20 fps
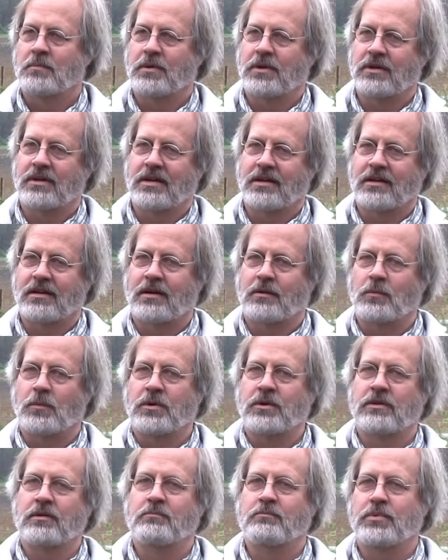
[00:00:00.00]
But again,
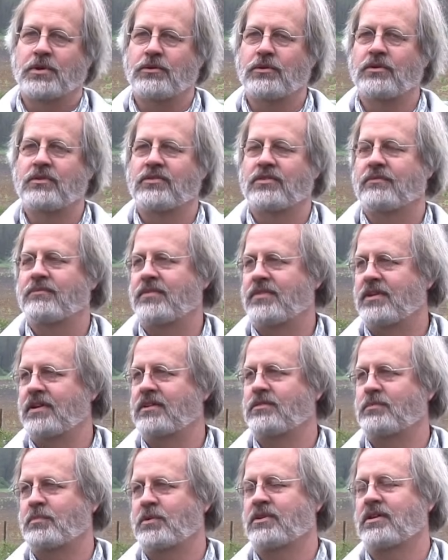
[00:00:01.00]
one of the beauties of
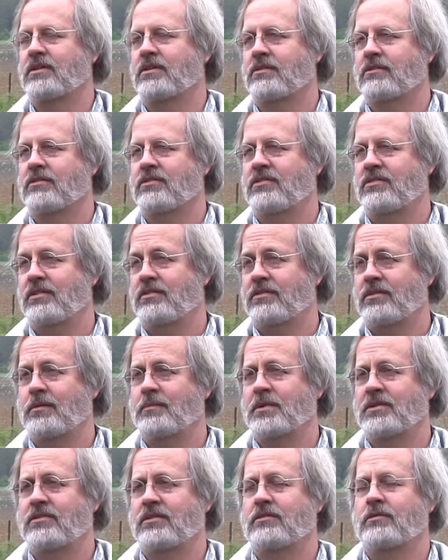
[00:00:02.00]
this particular
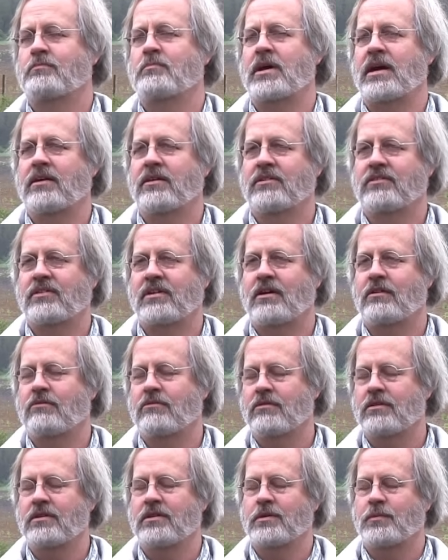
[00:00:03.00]
system is it's balanced out
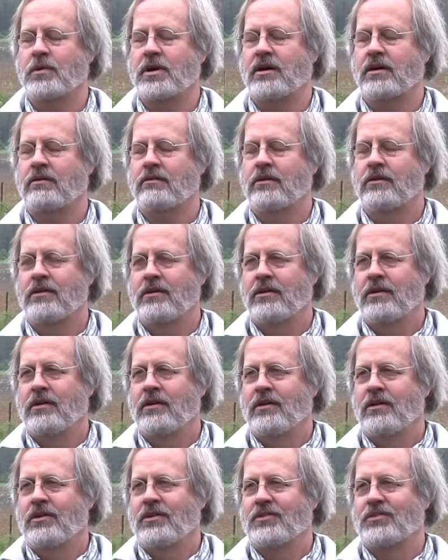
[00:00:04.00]
really well
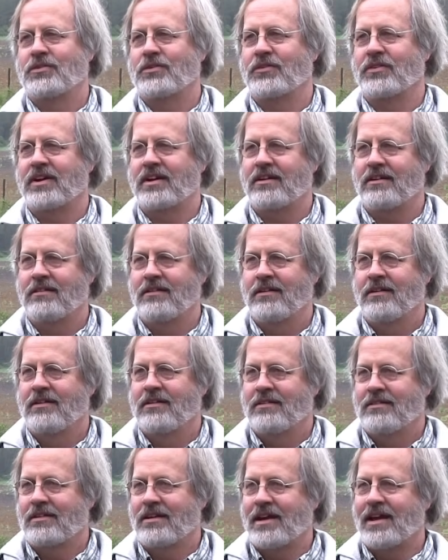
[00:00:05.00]
so that
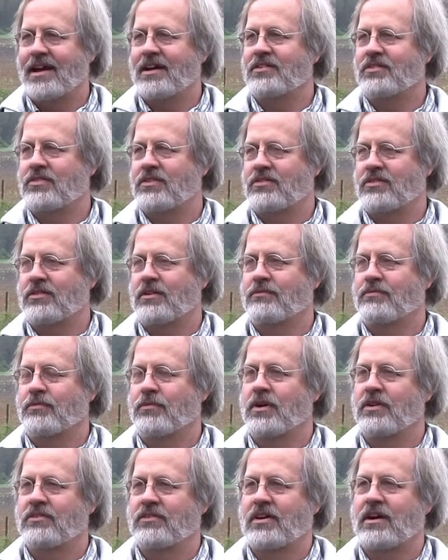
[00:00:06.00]
as the stuff
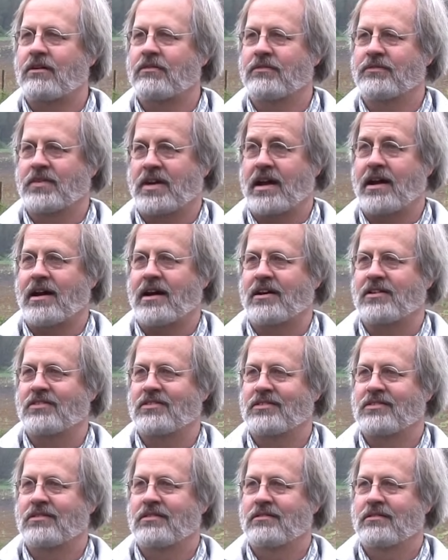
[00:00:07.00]
runs out of
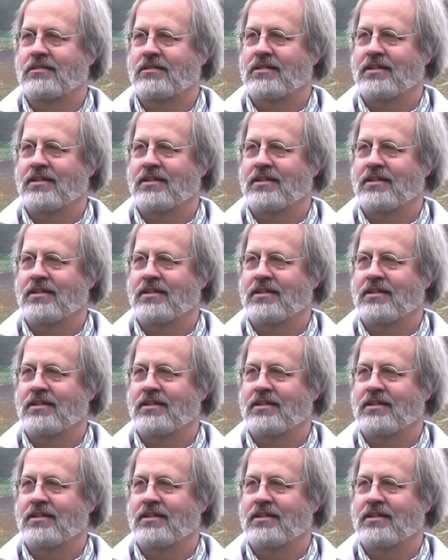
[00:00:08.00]
gas,